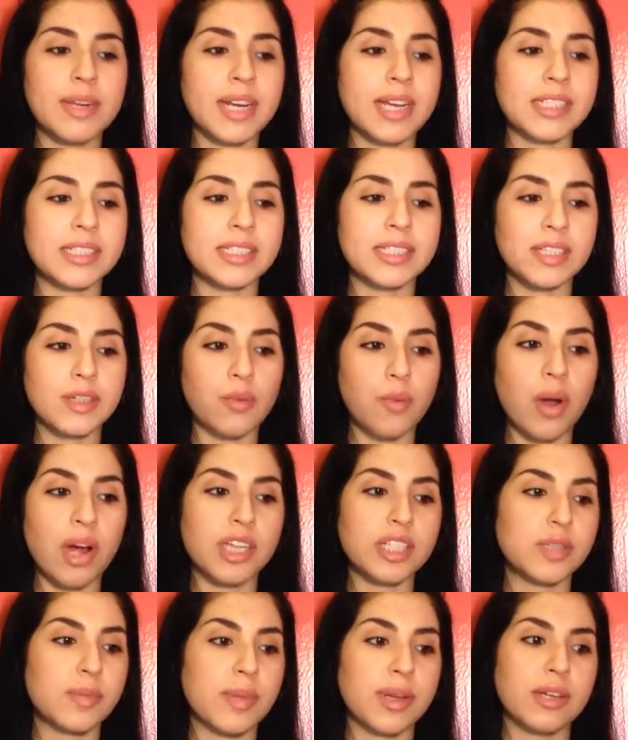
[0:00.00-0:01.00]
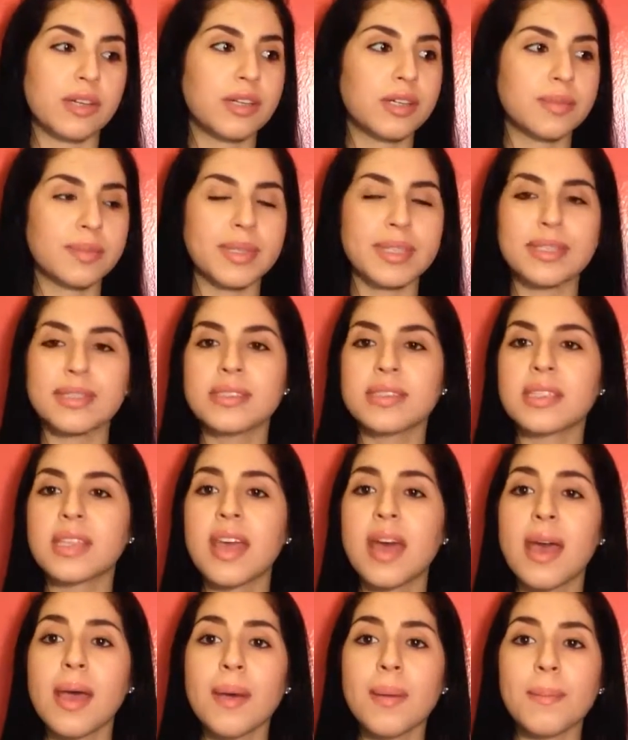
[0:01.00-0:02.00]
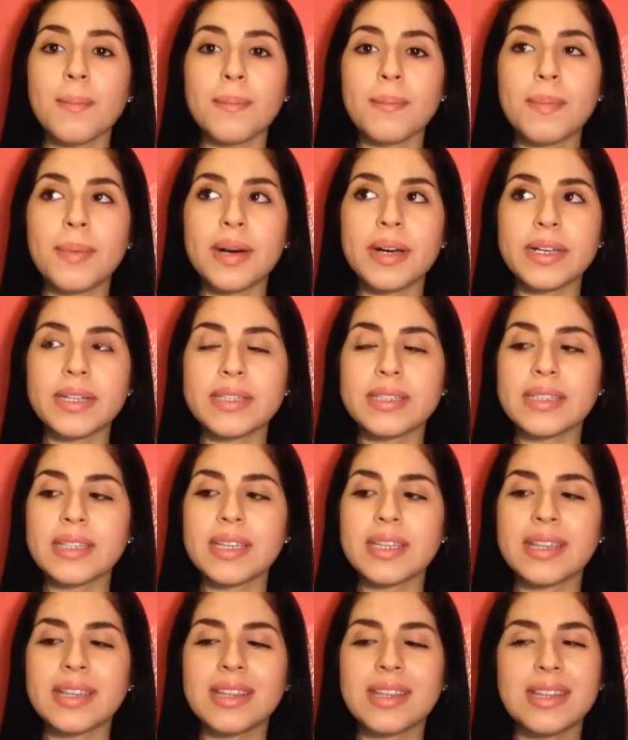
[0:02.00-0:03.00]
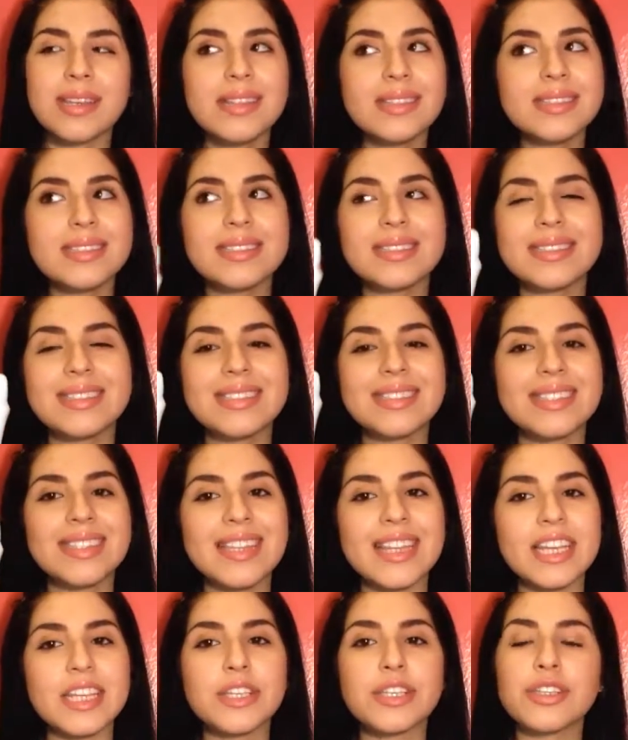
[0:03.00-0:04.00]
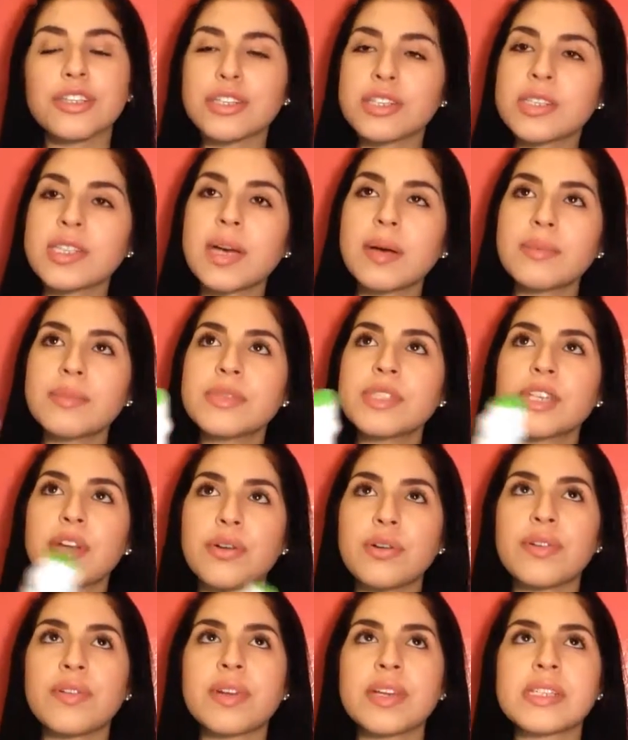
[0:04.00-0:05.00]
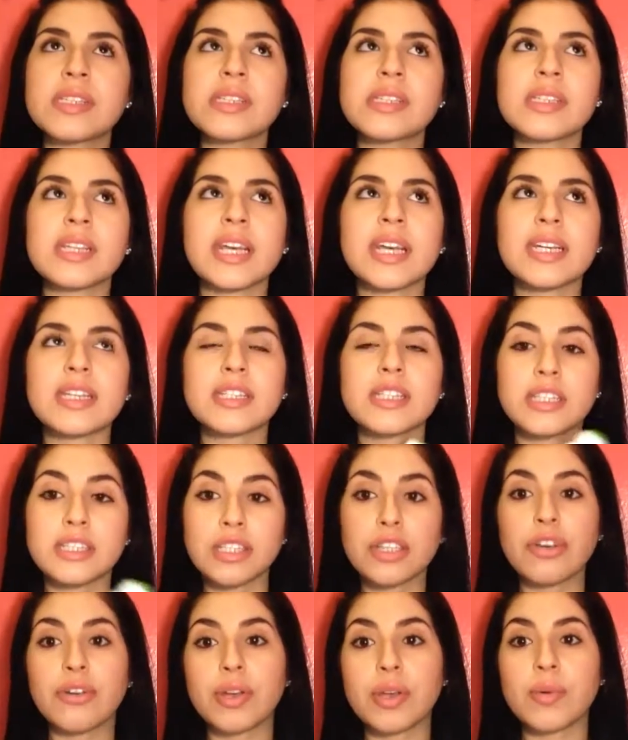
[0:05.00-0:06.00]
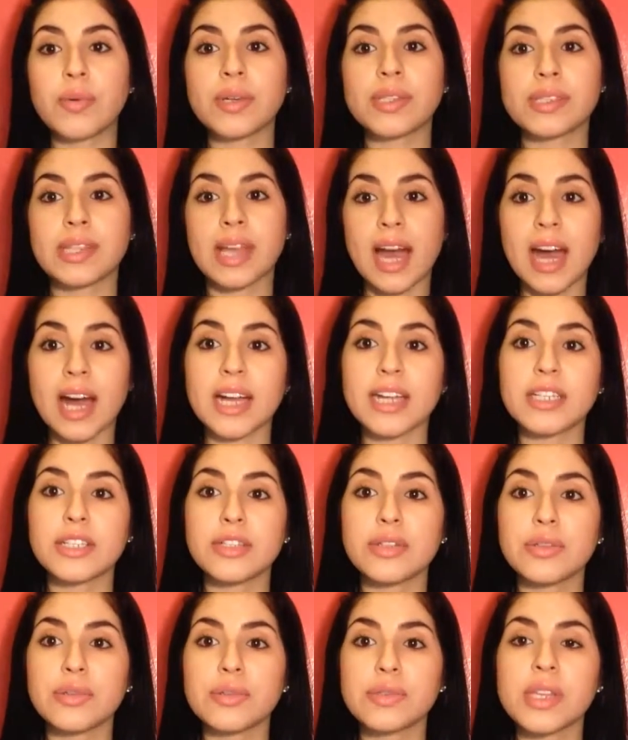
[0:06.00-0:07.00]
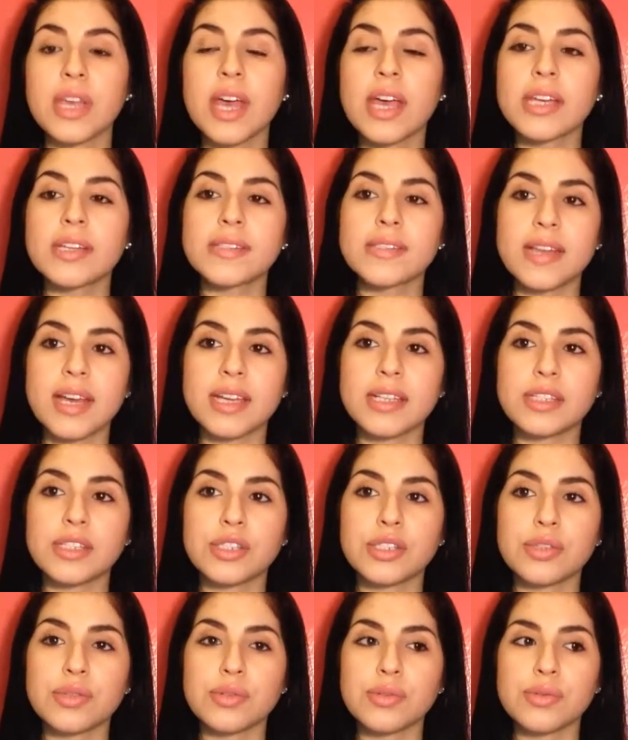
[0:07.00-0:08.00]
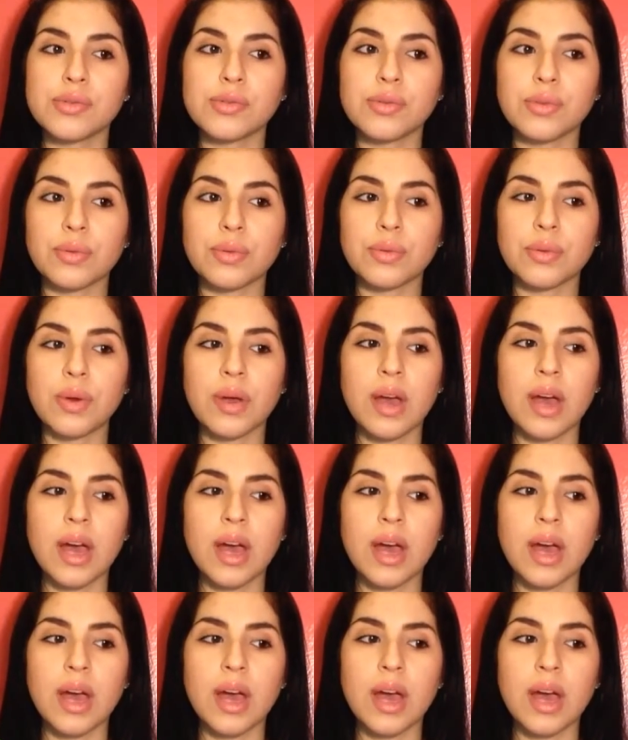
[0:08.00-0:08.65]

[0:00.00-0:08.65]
and I did wash my armpits. But this, like, some deodorants, like the Degree one that I use, tend to